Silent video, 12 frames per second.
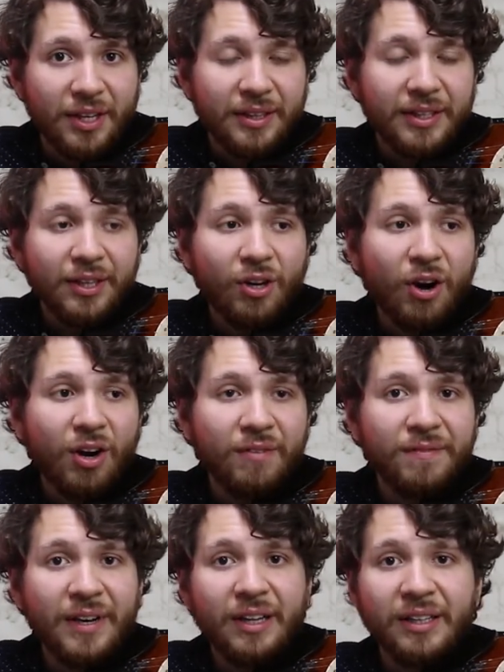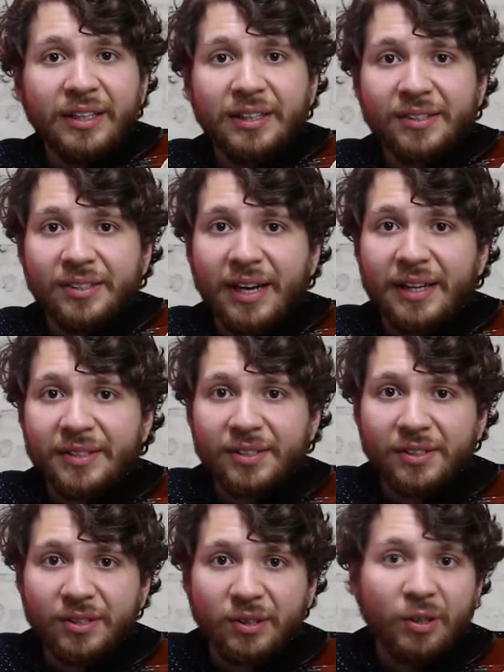there are various
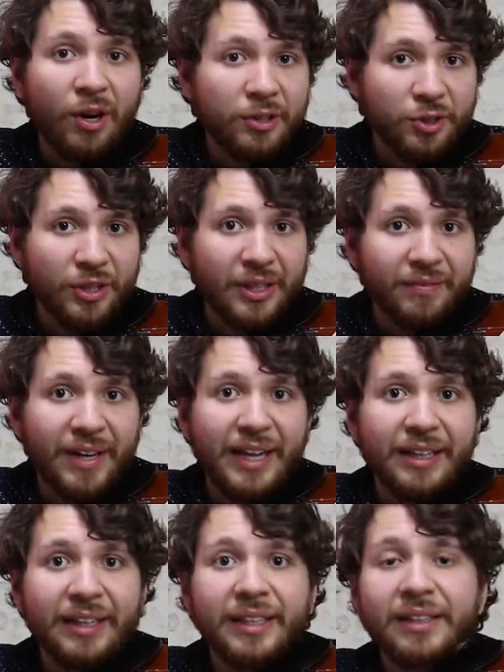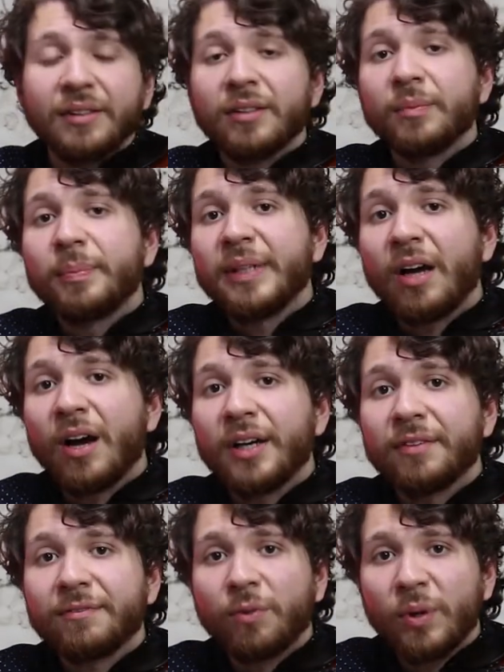sizes larger than the violin
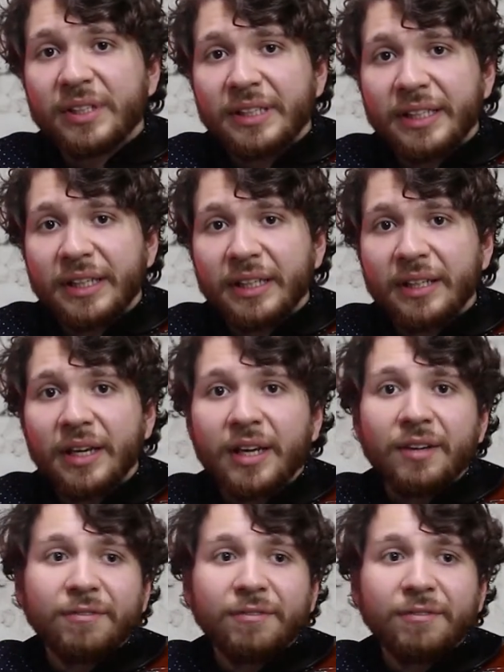beyond 14,